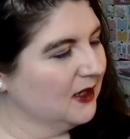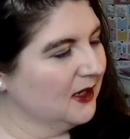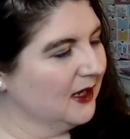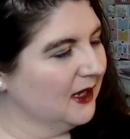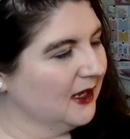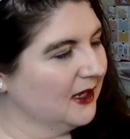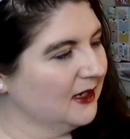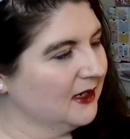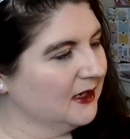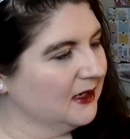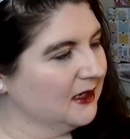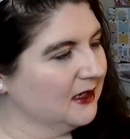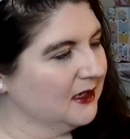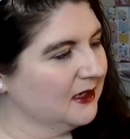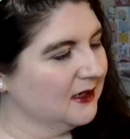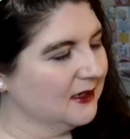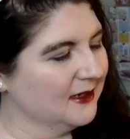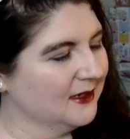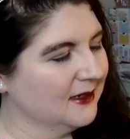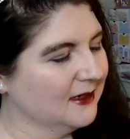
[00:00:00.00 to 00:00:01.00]

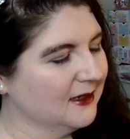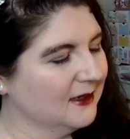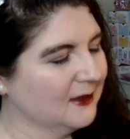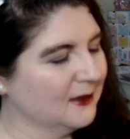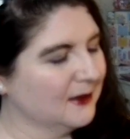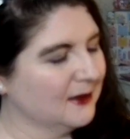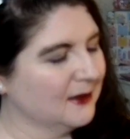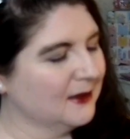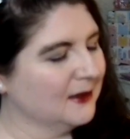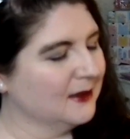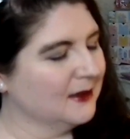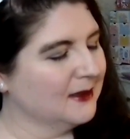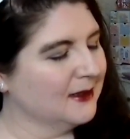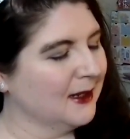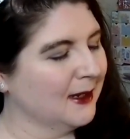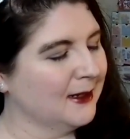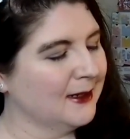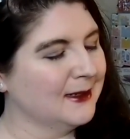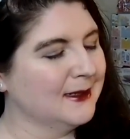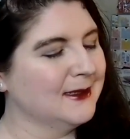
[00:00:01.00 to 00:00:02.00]
and
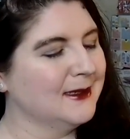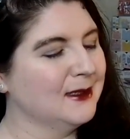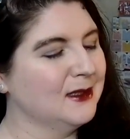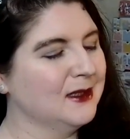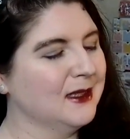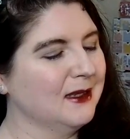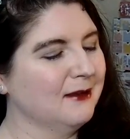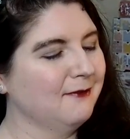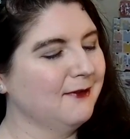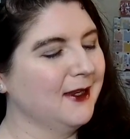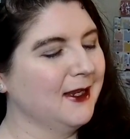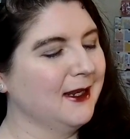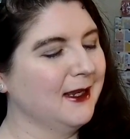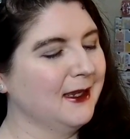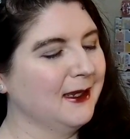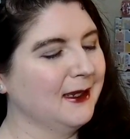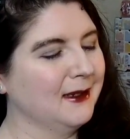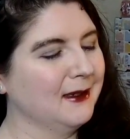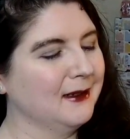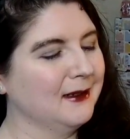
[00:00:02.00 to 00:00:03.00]
slightly silky
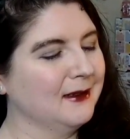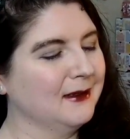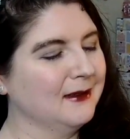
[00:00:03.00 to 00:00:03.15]
feeling,